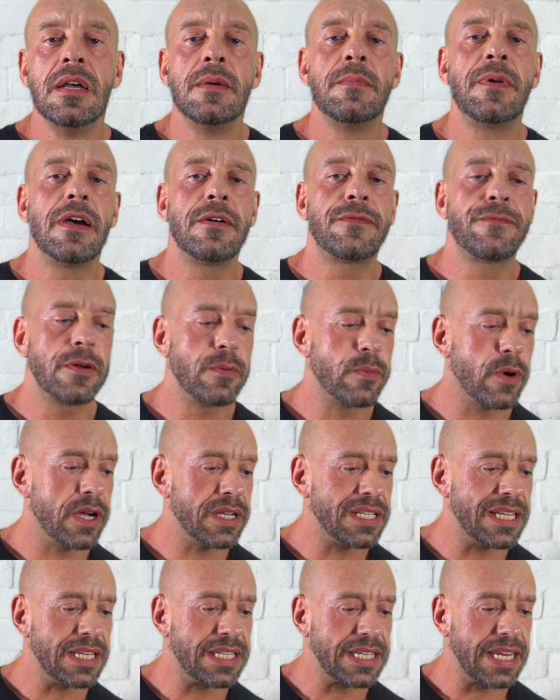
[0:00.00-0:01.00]
But if we were
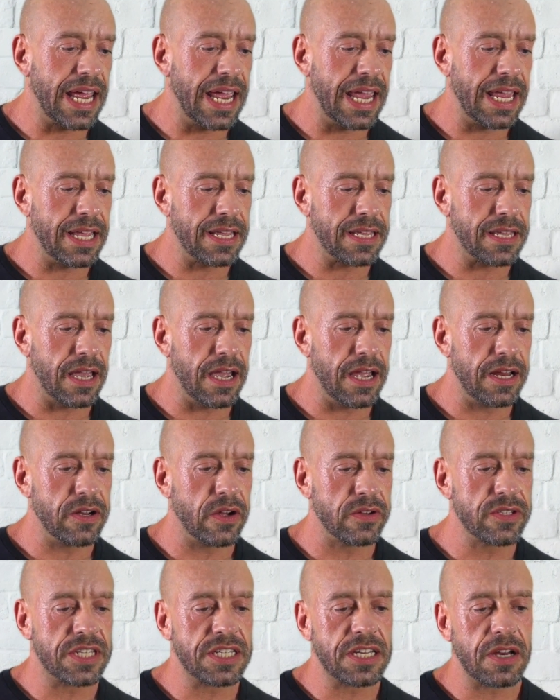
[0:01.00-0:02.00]
to take
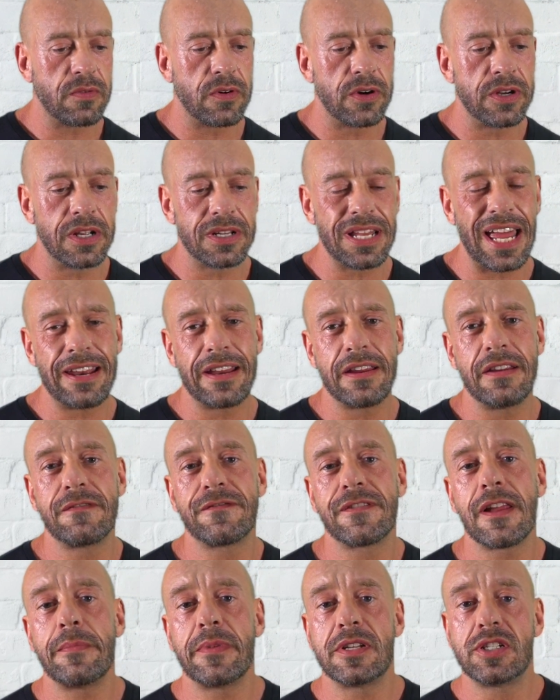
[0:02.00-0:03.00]
non-steroidal
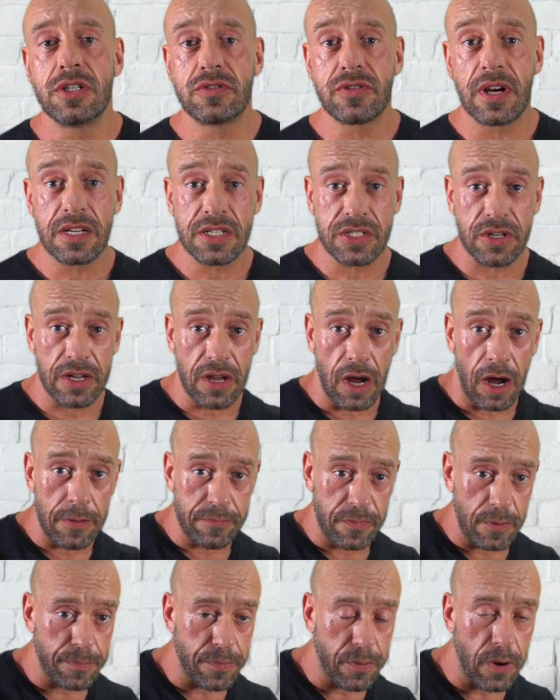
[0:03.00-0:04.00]
anti-inflammatory drugs like
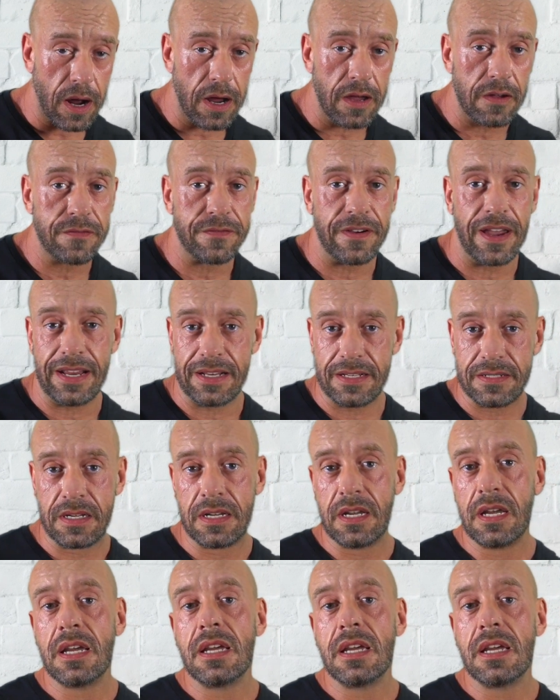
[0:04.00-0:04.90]
ibuprofen,